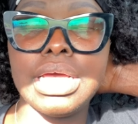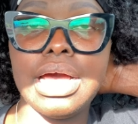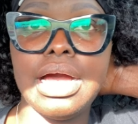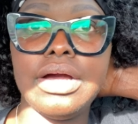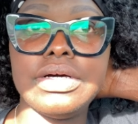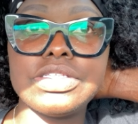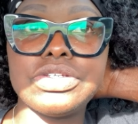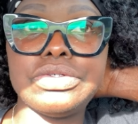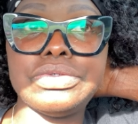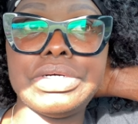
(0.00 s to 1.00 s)
I
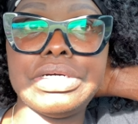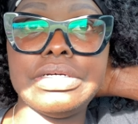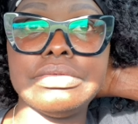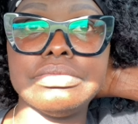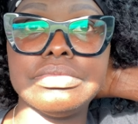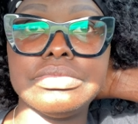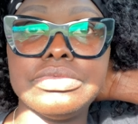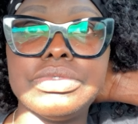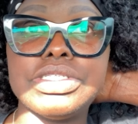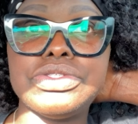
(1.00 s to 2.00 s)
also um,
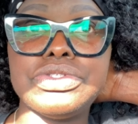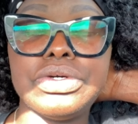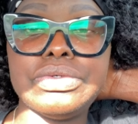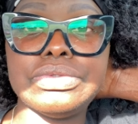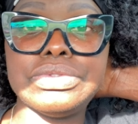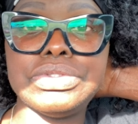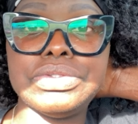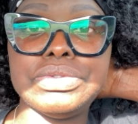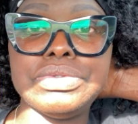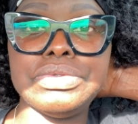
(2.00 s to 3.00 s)
was told
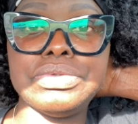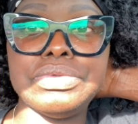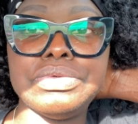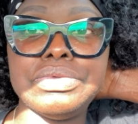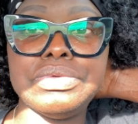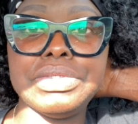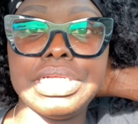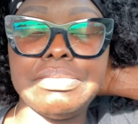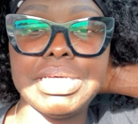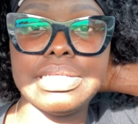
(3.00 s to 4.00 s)
to
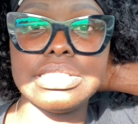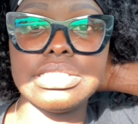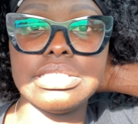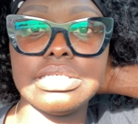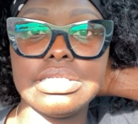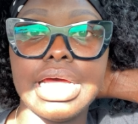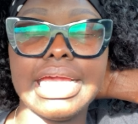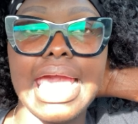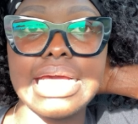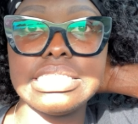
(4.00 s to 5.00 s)
limit
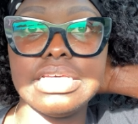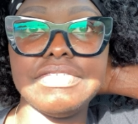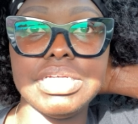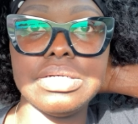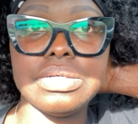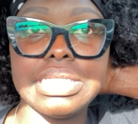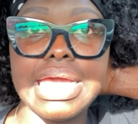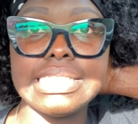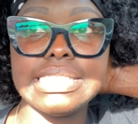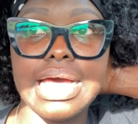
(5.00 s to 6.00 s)
like activity on
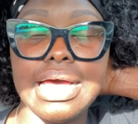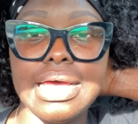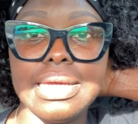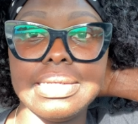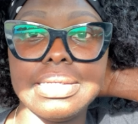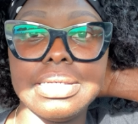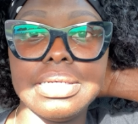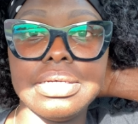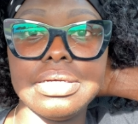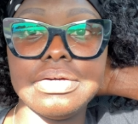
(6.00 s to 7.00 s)
that side
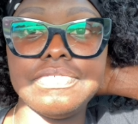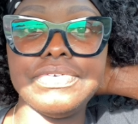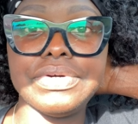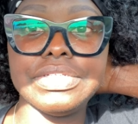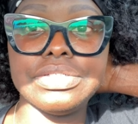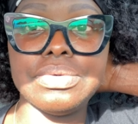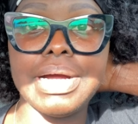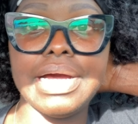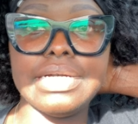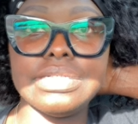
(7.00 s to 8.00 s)
for a little
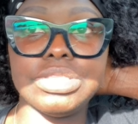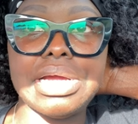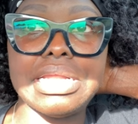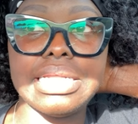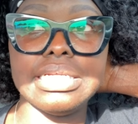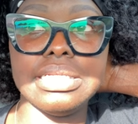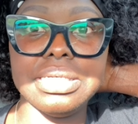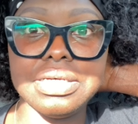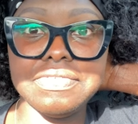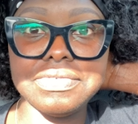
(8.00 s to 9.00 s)
while. So try not to
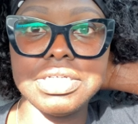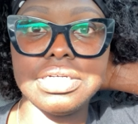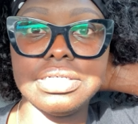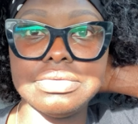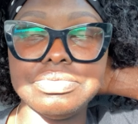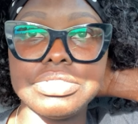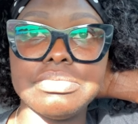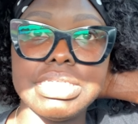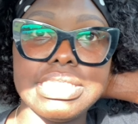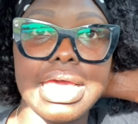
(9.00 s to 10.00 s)
lift um,
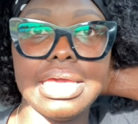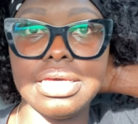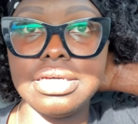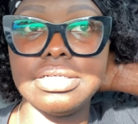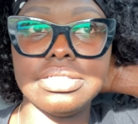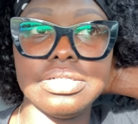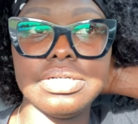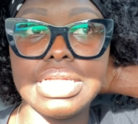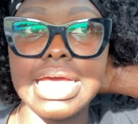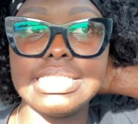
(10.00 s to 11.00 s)
Matea
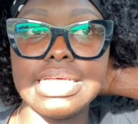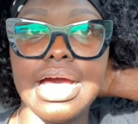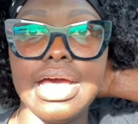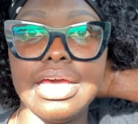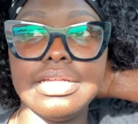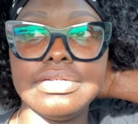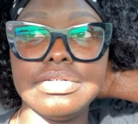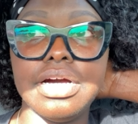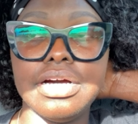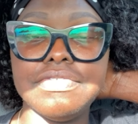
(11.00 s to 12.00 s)
on that side
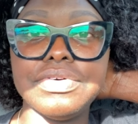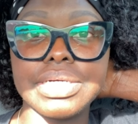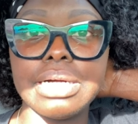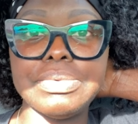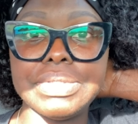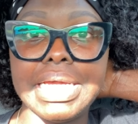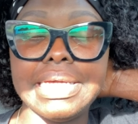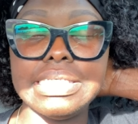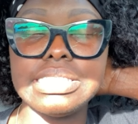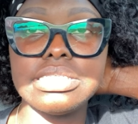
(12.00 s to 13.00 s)
uh, for a couple
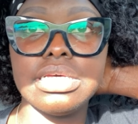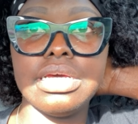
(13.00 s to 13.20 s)
days.